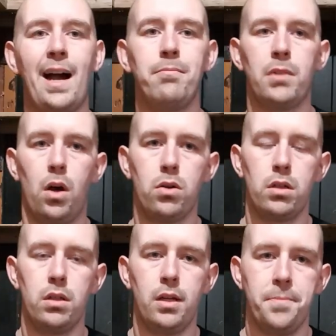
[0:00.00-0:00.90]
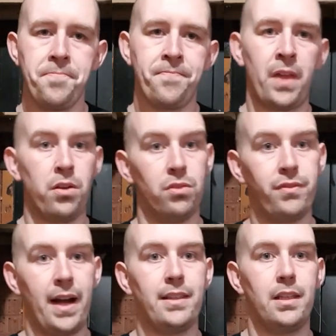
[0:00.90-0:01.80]
cam lock. Now, you'll
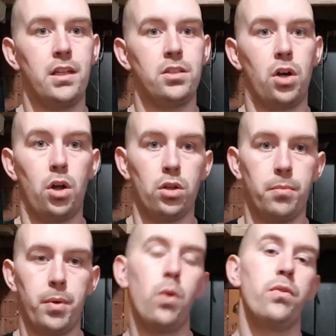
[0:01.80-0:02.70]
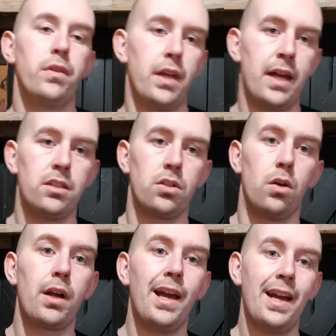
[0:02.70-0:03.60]
find these on both the
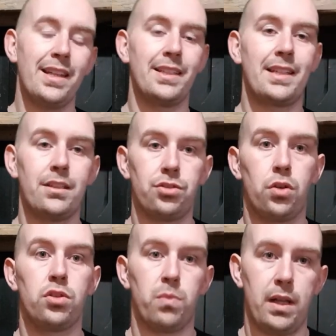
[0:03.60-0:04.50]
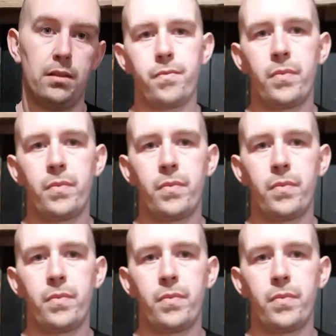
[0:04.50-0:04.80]
headstock and the tailstock as well.